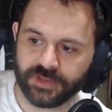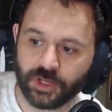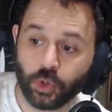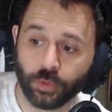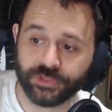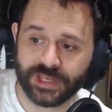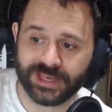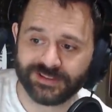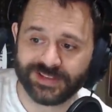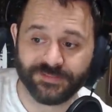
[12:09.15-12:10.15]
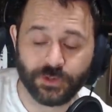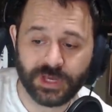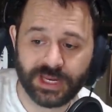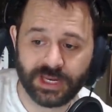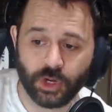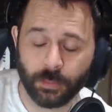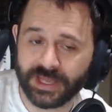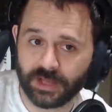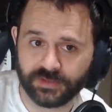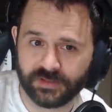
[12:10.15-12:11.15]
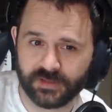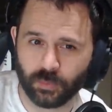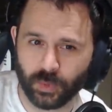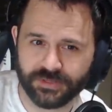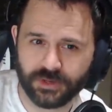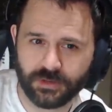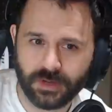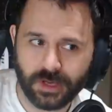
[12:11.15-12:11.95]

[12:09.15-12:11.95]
And the cool thing is, is that if you get in and nobody else gets in with you, you